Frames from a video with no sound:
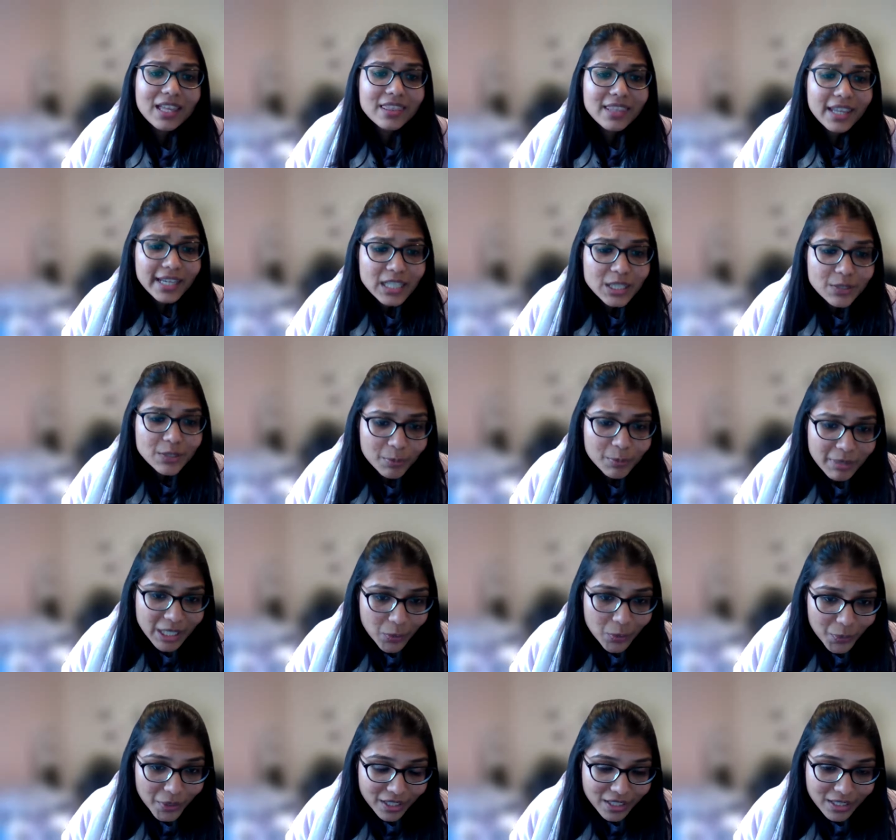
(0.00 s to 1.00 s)
Thanks for
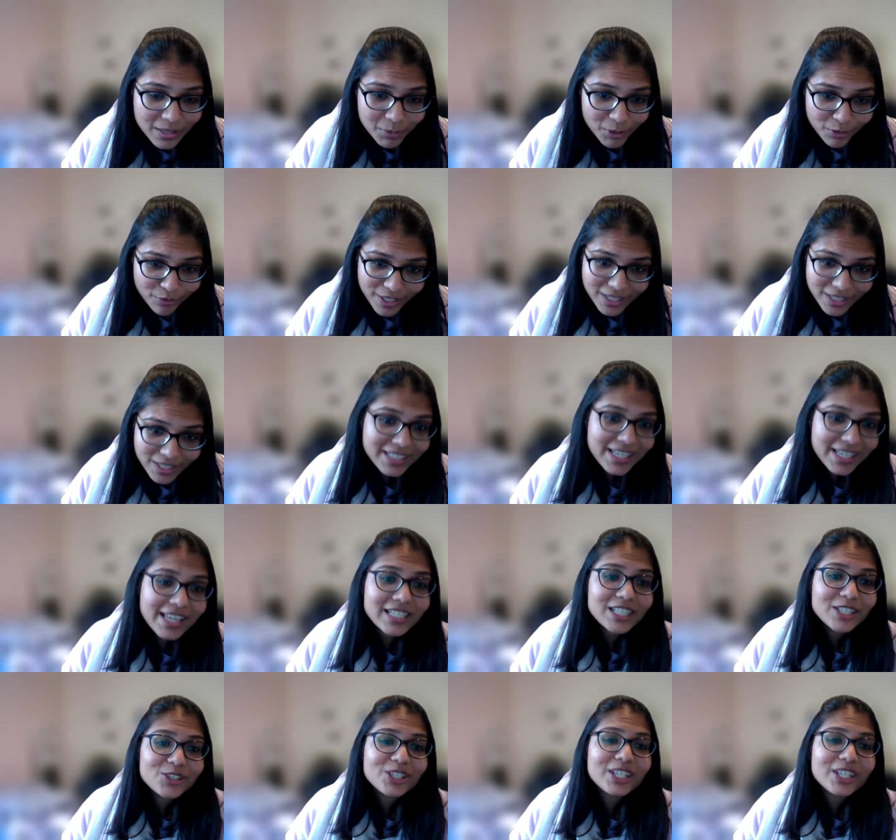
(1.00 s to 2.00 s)
being with us, Professor
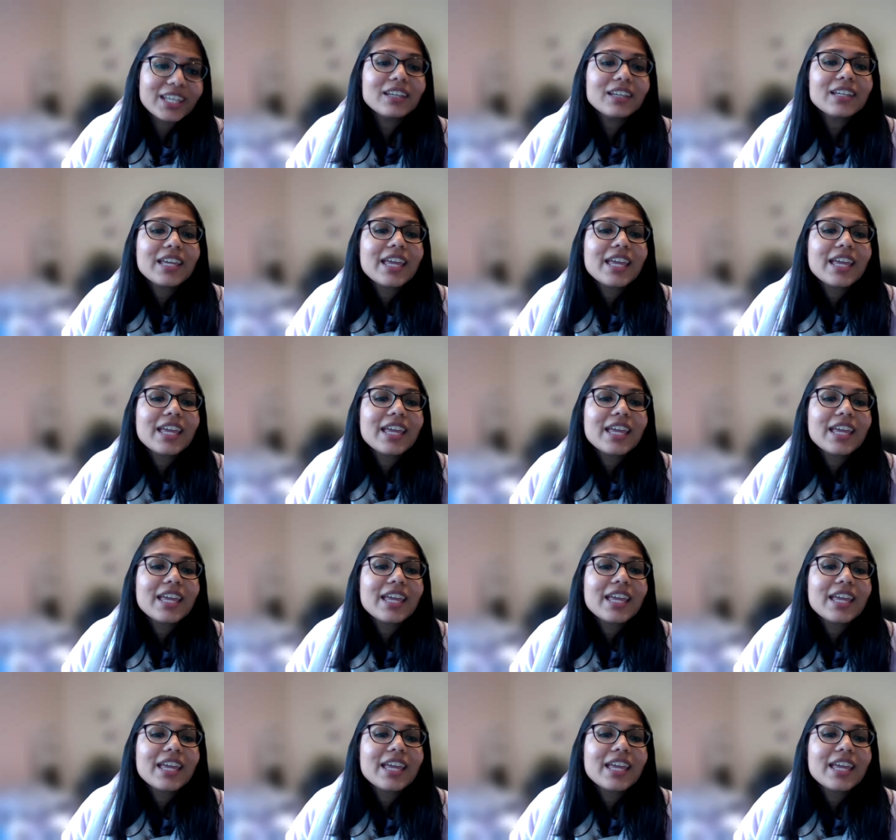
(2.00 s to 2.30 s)
Danny, today.